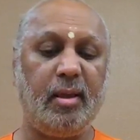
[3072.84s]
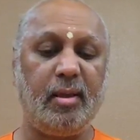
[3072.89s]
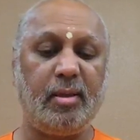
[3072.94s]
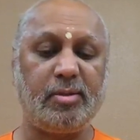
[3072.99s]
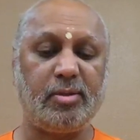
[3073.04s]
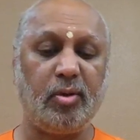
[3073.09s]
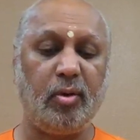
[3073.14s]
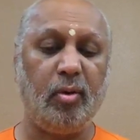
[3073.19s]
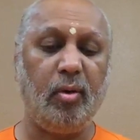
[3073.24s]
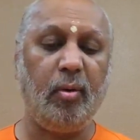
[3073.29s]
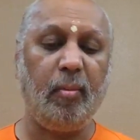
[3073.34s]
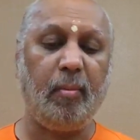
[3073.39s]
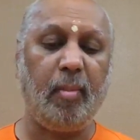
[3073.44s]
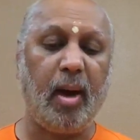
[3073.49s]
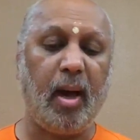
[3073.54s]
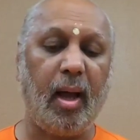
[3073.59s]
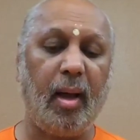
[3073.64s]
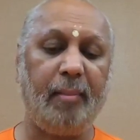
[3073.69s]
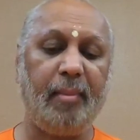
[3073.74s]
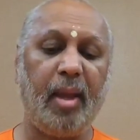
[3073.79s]
So,
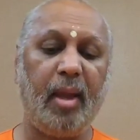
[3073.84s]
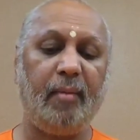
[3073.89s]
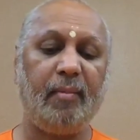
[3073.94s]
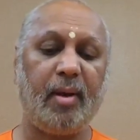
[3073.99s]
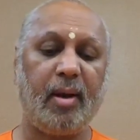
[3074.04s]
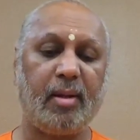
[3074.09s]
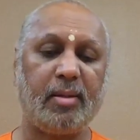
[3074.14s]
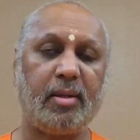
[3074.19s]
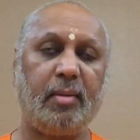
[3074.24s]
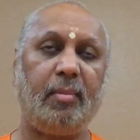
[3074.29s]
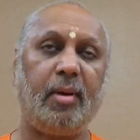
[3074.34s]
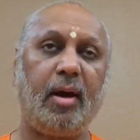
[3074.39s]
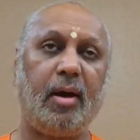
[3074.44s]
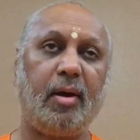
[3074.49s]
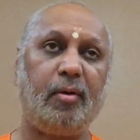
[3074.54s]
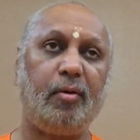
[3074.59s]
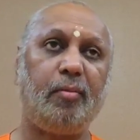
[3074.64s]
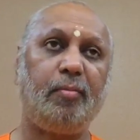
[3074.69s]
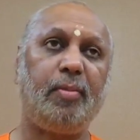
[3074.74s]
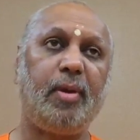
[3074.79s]
Mameva Ratam
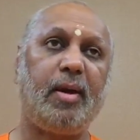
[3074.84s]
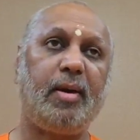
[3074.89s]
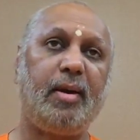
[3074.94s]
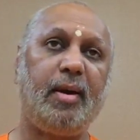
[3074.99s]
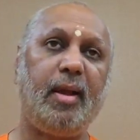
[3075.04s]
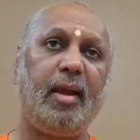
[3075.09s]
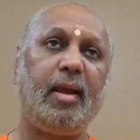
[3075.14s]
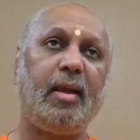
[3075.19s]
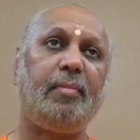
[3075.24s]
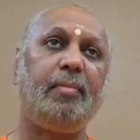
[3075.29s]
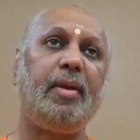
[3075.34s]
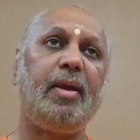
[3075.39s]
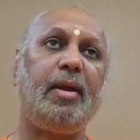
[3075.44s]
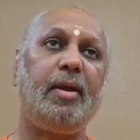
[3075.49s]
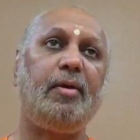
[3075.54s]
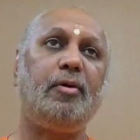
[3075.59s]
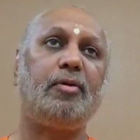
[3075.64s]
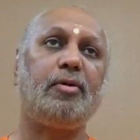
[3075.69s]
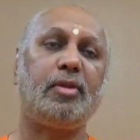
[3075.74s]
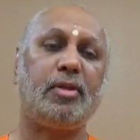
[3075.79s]
Arobhya, take me
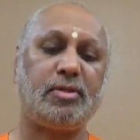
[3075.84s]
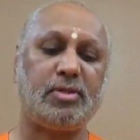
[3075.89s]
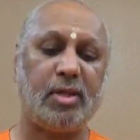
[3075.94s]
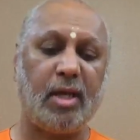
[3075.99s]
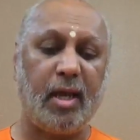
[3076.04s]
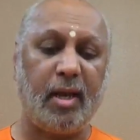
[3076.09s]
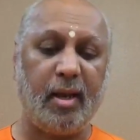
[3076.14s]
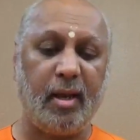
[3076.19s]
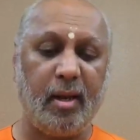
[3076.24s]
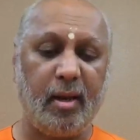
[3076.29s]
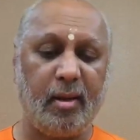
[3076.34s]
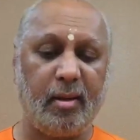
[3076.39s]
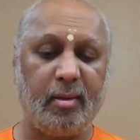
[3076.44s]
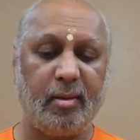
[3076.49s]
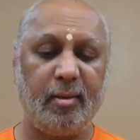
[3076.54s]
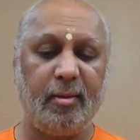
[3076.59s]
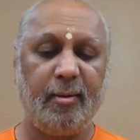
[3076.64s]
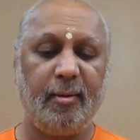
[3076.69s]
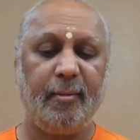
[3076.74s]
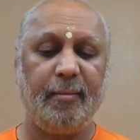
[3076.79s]
into the
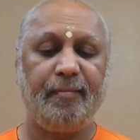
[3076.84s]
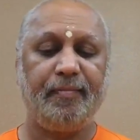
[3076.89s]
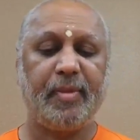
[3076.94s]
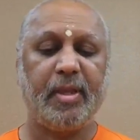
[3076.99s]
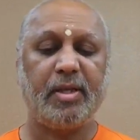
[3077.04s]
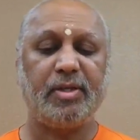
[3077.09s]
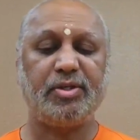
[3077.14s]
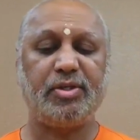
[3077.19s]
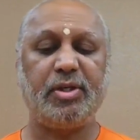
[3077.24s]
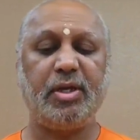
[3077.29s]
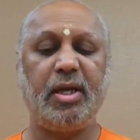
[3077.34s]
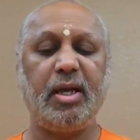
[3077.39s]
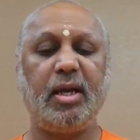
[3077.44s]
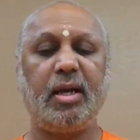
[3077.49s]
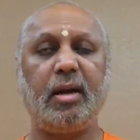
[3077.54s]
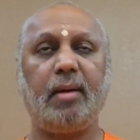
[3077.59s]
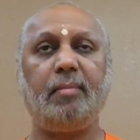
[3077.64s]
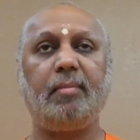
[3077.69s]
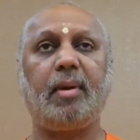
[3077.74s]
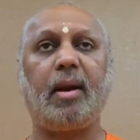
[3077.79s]
chariot,
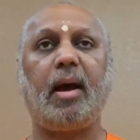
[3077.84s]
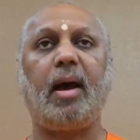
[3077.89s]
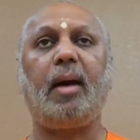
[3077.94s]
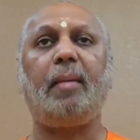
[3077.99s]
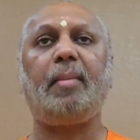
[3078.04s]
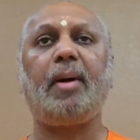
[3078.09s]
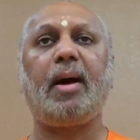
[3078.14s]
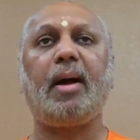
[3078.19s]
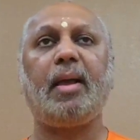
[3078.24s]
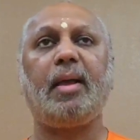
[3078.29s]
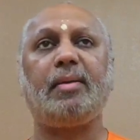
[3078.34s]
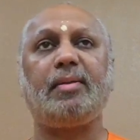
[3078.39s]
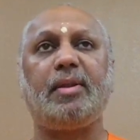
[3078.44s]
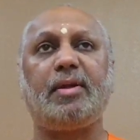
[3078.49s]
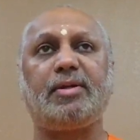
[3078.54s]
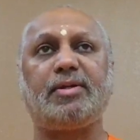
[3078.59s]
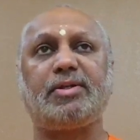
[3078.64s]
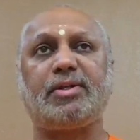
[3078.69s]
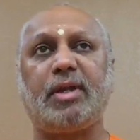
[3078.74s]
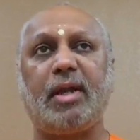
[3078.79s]
Shigram Ramaya
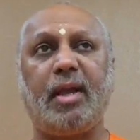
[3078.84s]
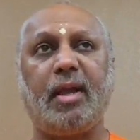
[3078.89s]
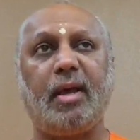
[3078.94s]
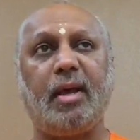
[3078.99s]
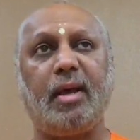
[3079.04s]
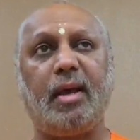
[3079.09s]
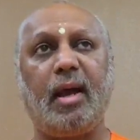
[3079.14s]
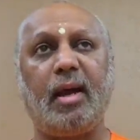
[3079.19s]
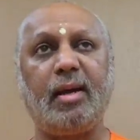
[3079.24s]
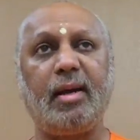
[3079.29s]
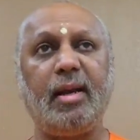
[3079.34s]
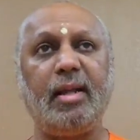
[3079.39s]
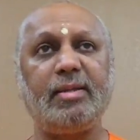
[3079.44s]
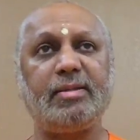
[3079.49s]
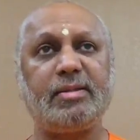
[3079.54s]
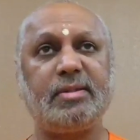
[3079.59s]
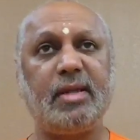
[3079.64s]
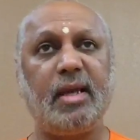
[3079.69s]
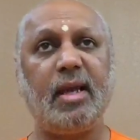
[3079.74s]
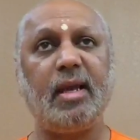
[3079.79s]
Darshaya. At
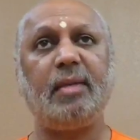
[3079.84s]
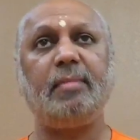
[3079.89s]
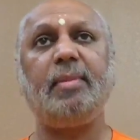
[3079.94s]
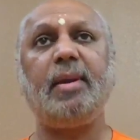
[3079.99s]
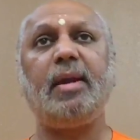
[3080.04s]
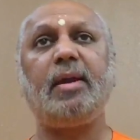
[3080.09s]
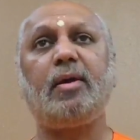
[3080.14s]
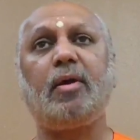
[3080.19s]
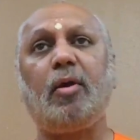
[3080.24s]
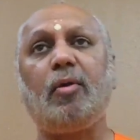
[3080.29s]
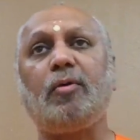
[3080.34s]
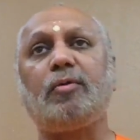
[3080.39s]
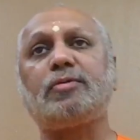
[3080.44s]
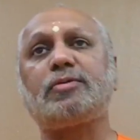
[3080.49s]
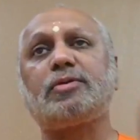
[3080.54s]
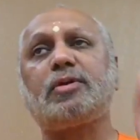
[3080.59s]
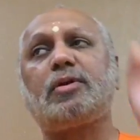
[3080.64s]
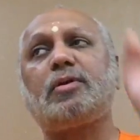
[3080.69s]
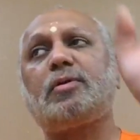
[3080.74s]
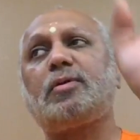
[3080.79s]
least take me
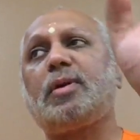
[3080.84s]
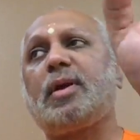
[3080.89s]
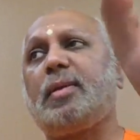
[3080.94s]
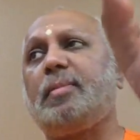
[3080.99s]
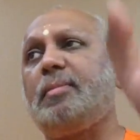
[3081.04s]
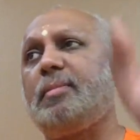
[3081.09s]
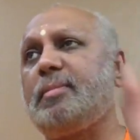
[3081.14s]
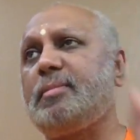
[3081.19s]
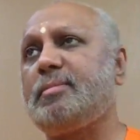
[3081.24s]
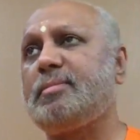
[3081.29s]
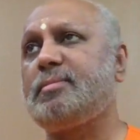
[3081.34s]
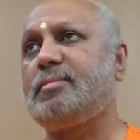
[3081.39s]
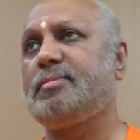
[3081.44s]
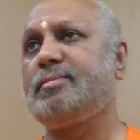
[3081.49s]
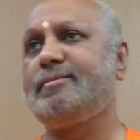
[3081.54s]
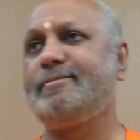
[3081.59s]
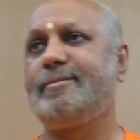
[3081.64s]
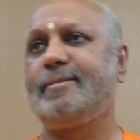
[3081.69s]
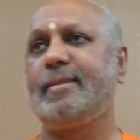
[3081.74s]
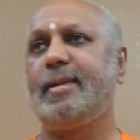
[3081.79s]
closer to him.
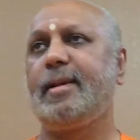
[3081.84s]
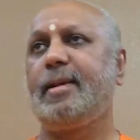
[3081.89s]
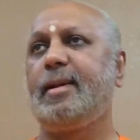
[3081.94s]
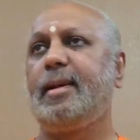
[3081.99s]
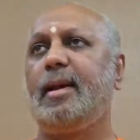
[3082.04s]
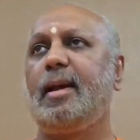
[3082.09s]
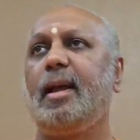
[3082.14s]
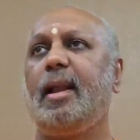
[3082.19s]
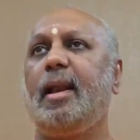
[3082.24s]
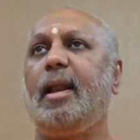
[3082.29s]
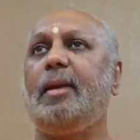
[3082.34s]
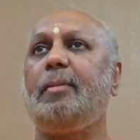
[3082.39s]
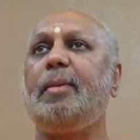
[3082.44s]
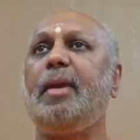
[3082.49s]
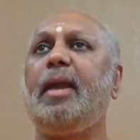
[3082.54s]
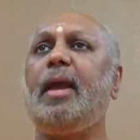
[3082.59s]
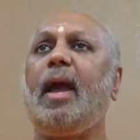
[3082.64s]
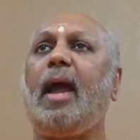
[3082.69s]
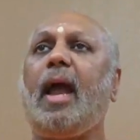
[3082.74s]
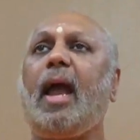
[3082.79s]
Let
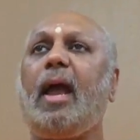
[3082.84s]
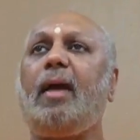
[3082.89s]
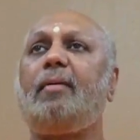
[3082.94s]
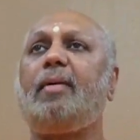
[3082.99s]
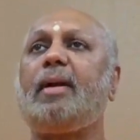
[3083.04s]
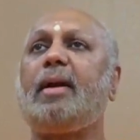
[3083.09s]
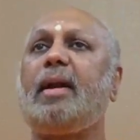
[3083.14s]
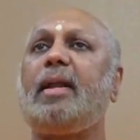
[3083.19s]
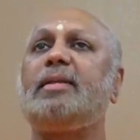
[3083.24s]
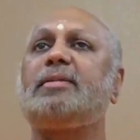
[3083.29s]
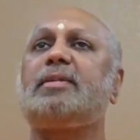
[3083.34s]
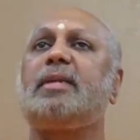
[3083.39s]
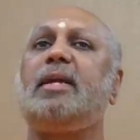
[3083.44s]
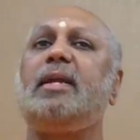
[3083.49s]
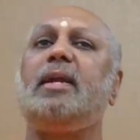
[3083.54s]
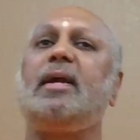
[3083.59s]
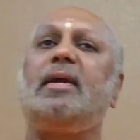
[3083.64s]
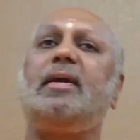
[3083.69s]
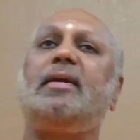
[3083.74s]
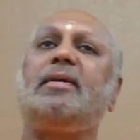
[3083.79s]
me have at least
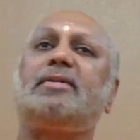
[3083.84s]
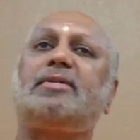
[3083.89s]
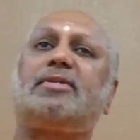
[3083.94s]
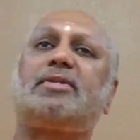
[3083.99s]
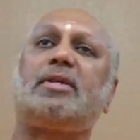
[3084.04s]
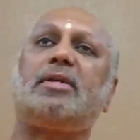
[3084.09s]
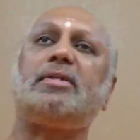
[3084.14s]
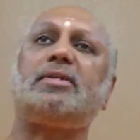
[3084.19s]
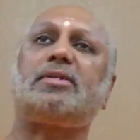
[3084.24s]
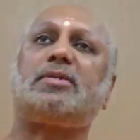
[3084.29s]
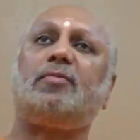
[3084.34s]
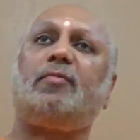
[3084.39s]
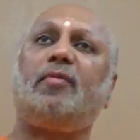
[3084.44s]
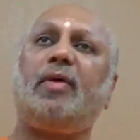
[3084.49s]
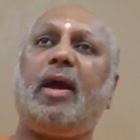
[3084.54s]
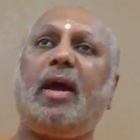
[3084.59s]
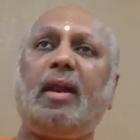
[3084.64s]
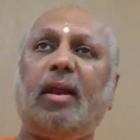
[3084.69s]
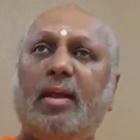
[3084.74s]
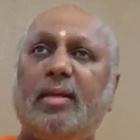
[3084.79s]
in a distance
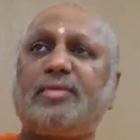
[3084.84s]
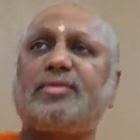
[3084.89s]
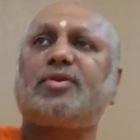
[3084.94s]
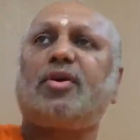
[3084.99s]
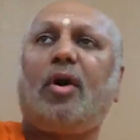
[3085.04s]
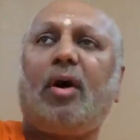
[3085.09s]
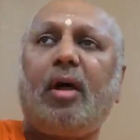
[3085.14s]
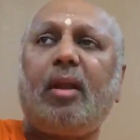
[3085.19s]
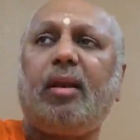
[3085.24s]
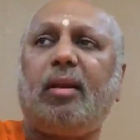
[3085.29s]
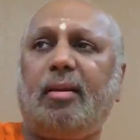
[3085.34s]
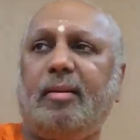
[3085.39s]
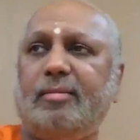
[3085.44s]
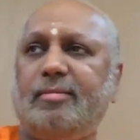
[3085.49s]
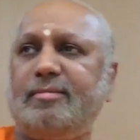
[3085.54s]
where he has gone.